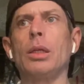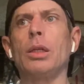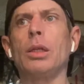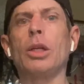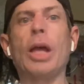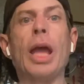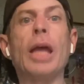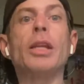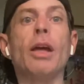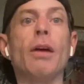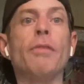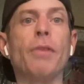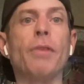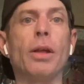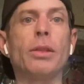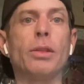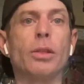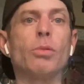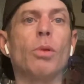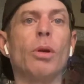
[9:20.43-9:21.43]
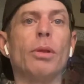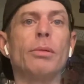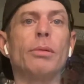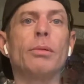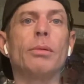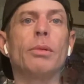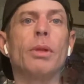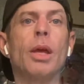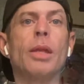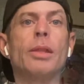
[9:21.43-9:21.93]
cannot find this one.
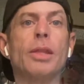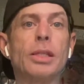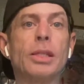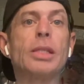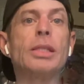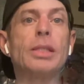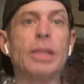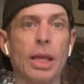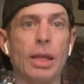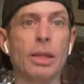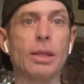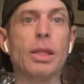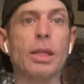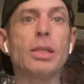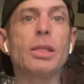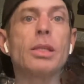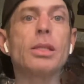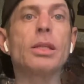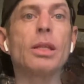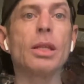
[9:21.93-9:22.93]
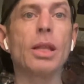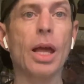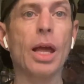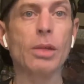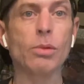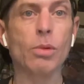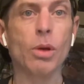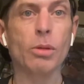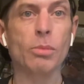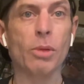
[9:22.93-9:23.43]
This is it. This is the last
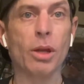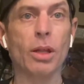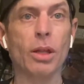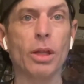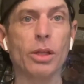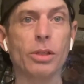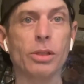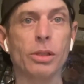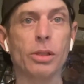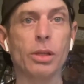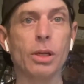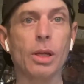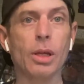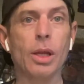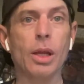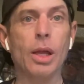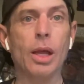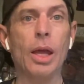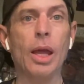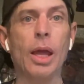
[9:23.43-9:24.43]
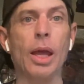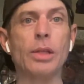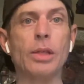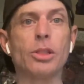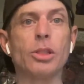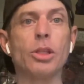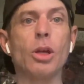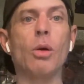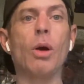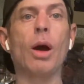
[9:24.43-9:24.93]
one in my collection. And
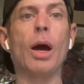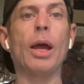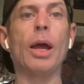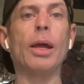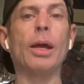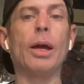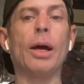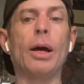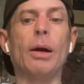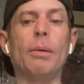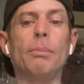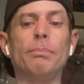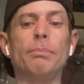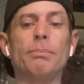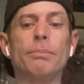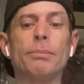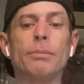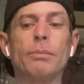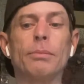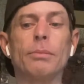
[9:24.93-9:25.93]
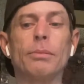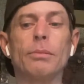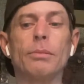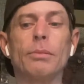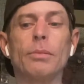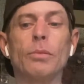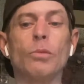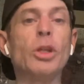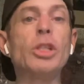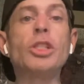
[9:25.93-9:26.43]
so I, um,
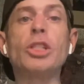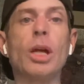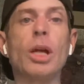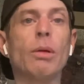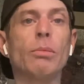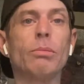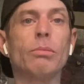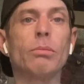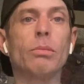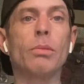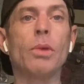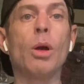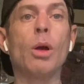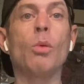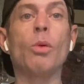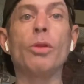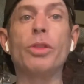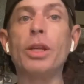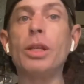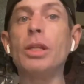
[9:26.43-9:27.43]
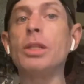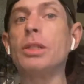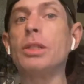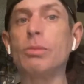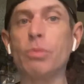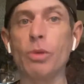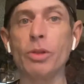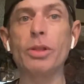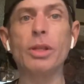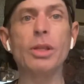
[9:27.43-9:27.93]
reached out. Within, it
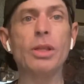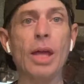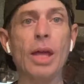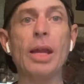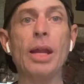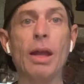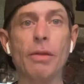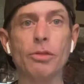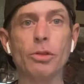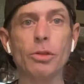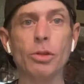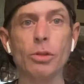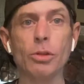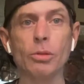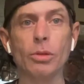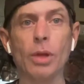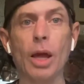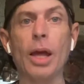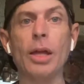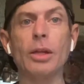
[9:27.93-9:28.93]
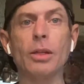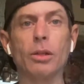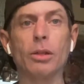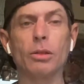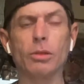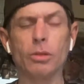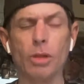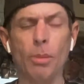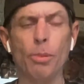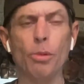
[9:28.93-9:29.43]
within that afternoon, I had a
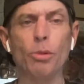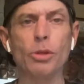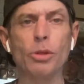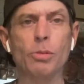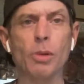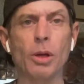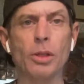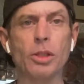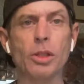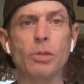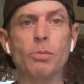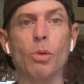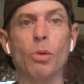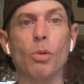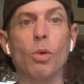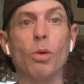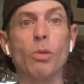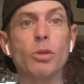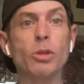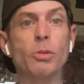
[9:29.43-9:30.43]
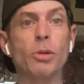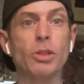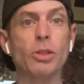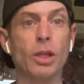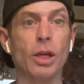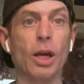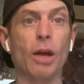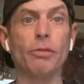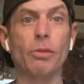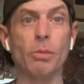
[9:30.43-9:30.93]
couple responses, but one response I
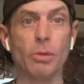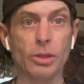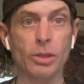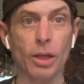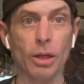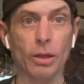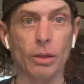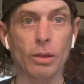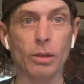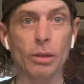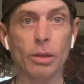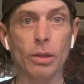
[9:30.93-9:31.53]
got from a seller,